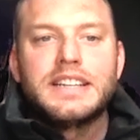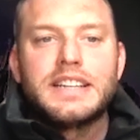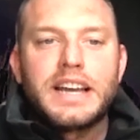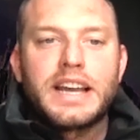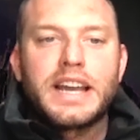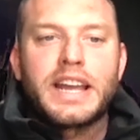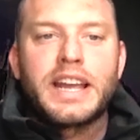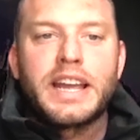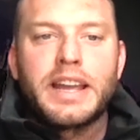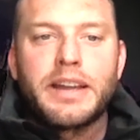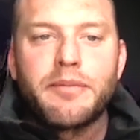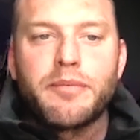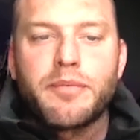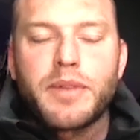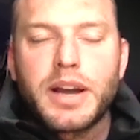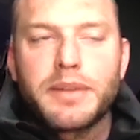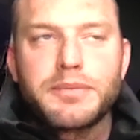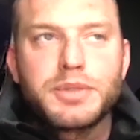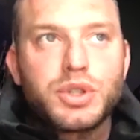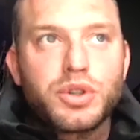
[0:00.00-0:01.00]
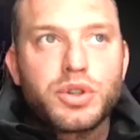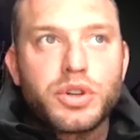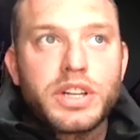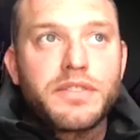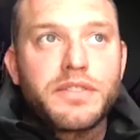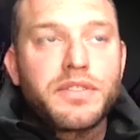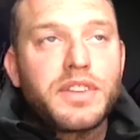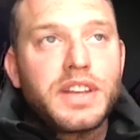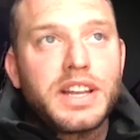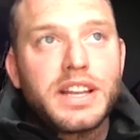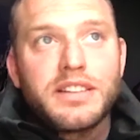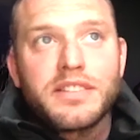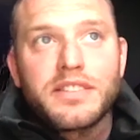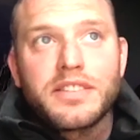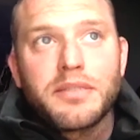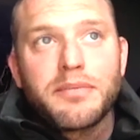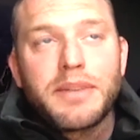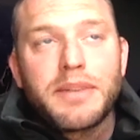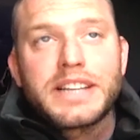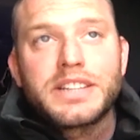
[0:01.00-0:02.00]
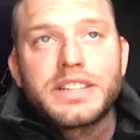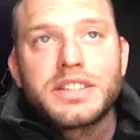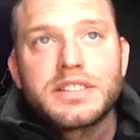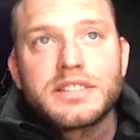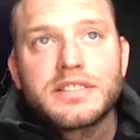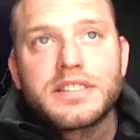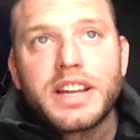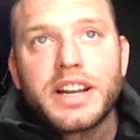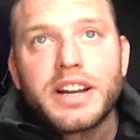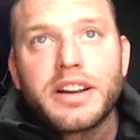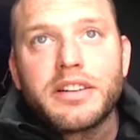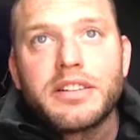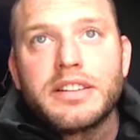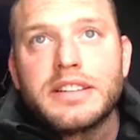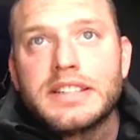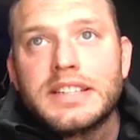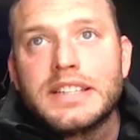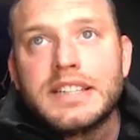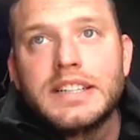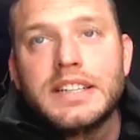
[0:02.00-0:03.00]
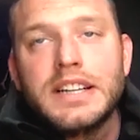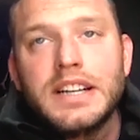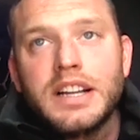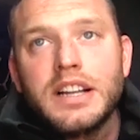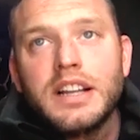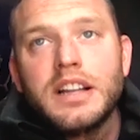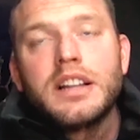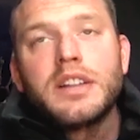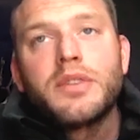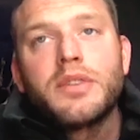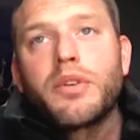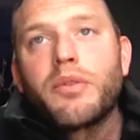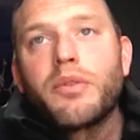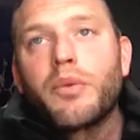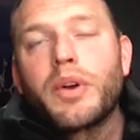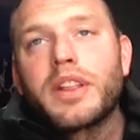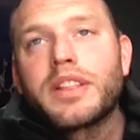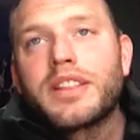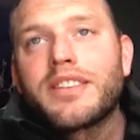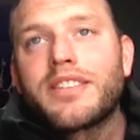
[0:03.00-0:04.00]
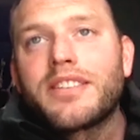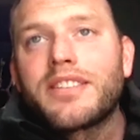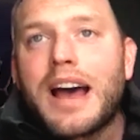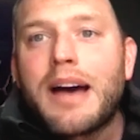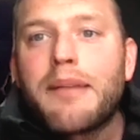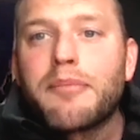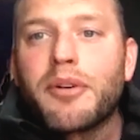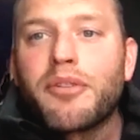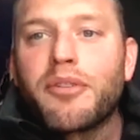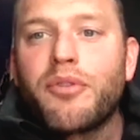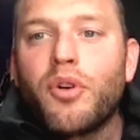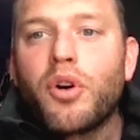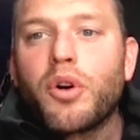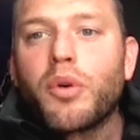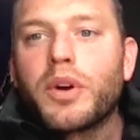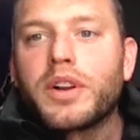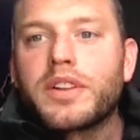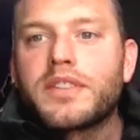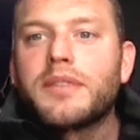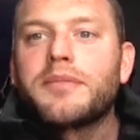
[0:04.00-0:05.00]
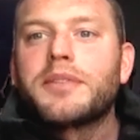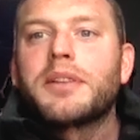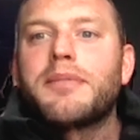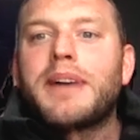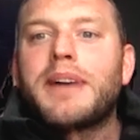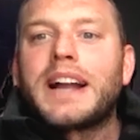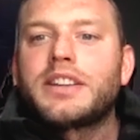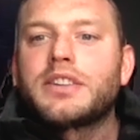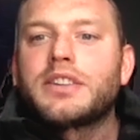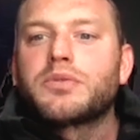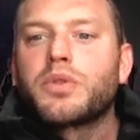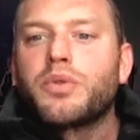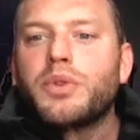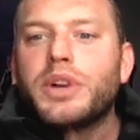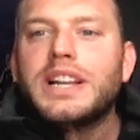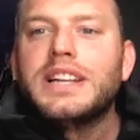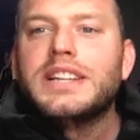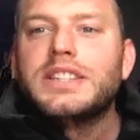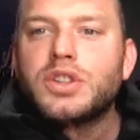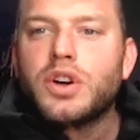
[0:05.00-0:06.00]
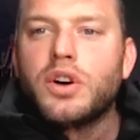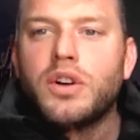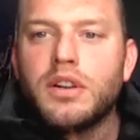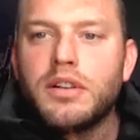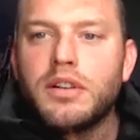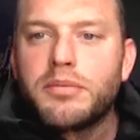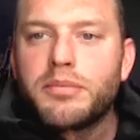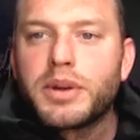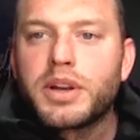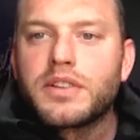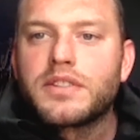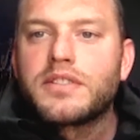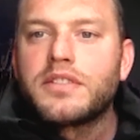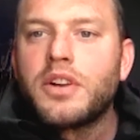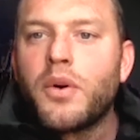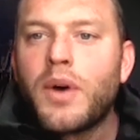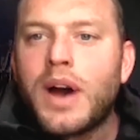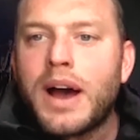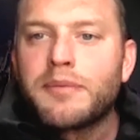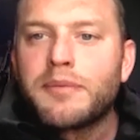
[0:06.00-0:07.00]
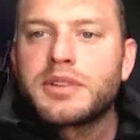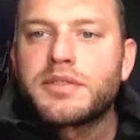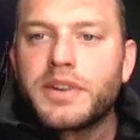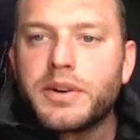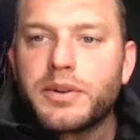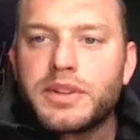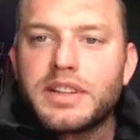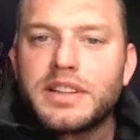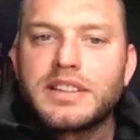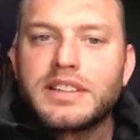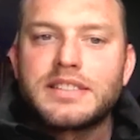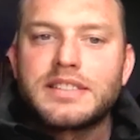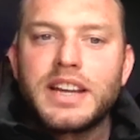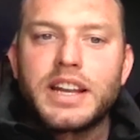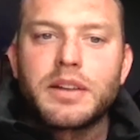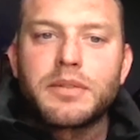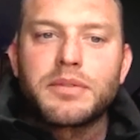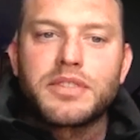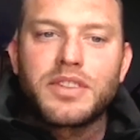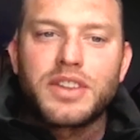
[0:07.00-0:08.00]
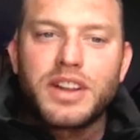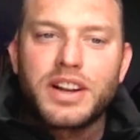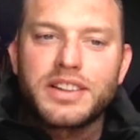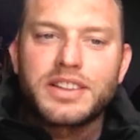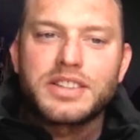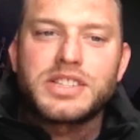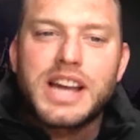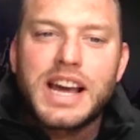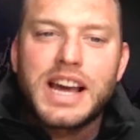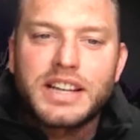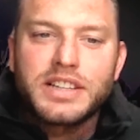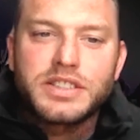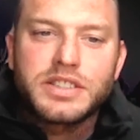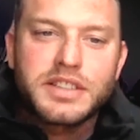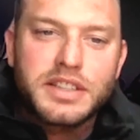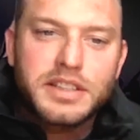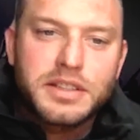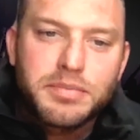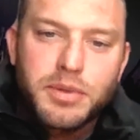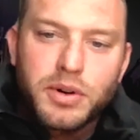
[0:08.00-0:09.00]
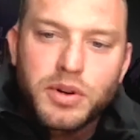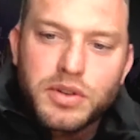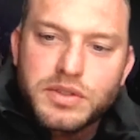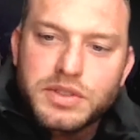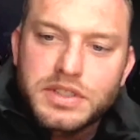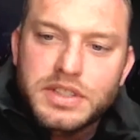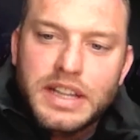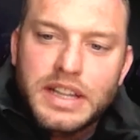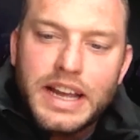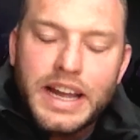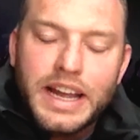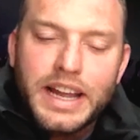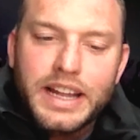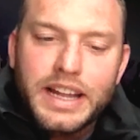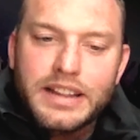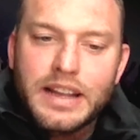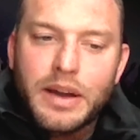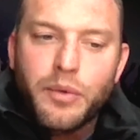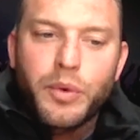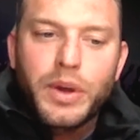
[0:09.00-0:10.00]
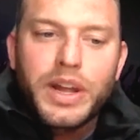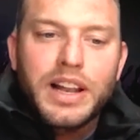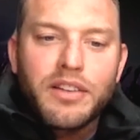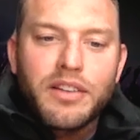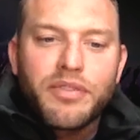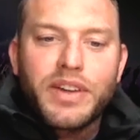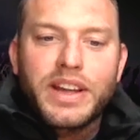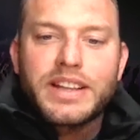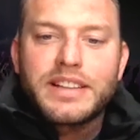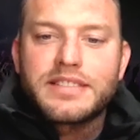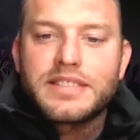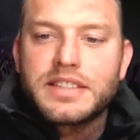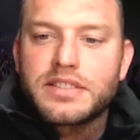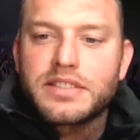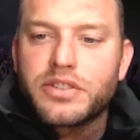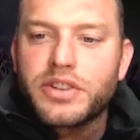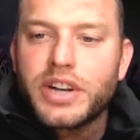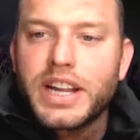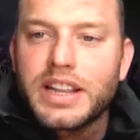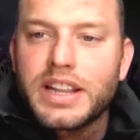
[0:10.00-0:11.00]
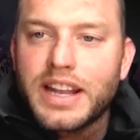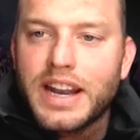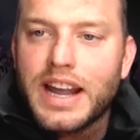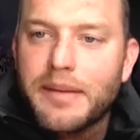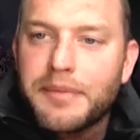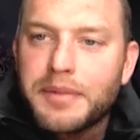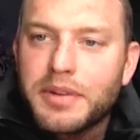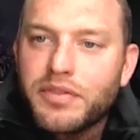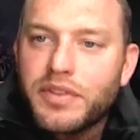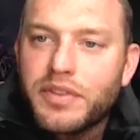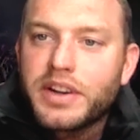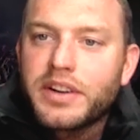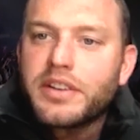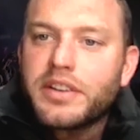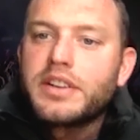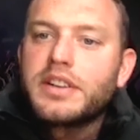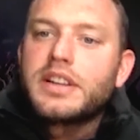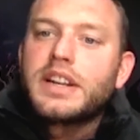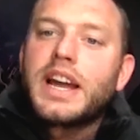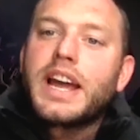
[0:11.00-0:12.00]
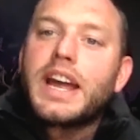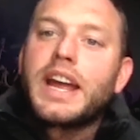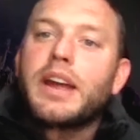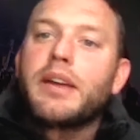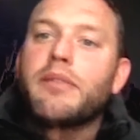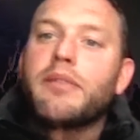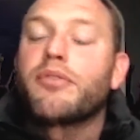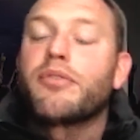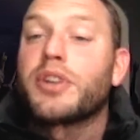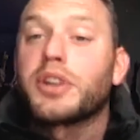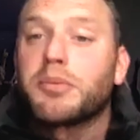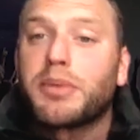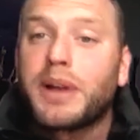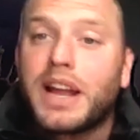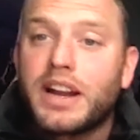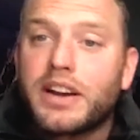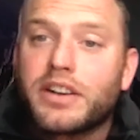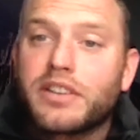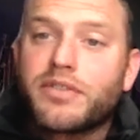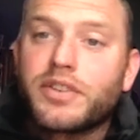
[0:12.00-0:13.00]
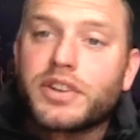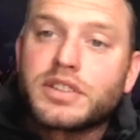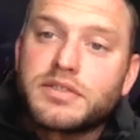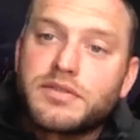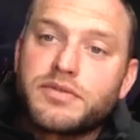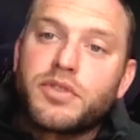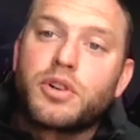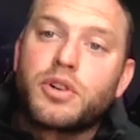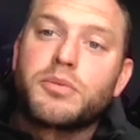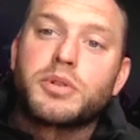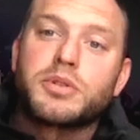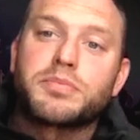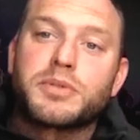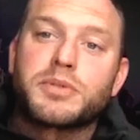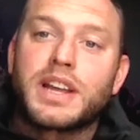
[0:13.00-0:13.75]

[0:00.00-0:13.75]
I'm sure you've seen some matches there this has happened before where some of the matches were really dull because there's no atmosphere within the stadium. So they're the challenges, I suppose, that we'll face, is creating that atmosphere for the players first and foremost.